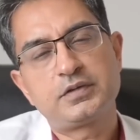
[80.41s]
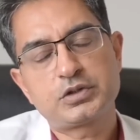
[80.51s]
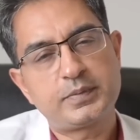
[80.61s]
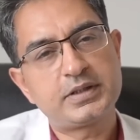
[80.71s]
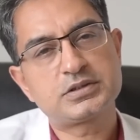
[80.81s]

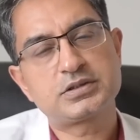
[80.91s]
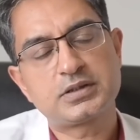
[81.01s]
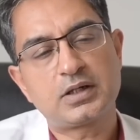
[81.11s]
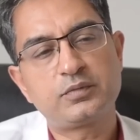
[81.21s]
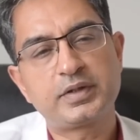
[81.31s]
Which means
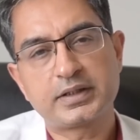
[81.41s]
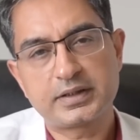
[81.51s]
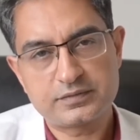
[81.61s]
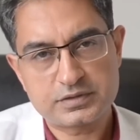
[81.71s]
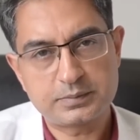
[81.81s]
now we
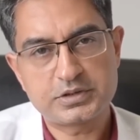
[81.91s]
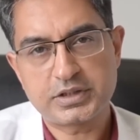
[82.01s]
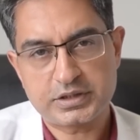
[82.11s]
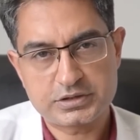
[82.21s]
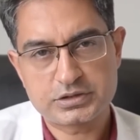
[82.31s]
can give some
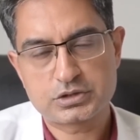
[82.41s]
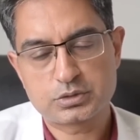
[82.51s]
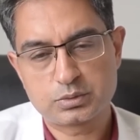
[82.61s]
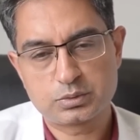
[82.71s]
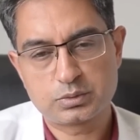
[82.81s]
injections
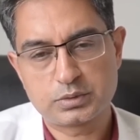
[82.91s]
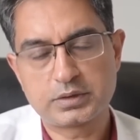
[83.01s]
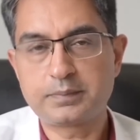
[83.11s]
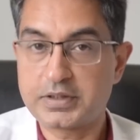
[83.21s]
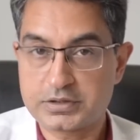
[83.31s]
to
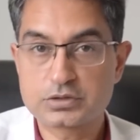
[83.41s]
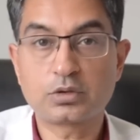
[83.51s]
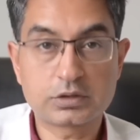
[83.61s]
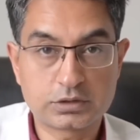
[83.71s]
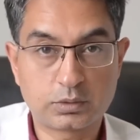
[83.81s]
the patient
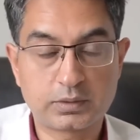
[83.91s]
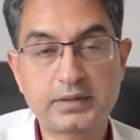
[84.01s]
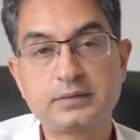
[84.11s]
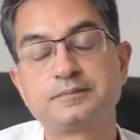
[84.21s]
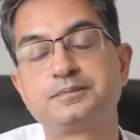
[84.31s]
or the
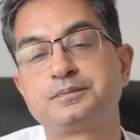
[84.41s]
donor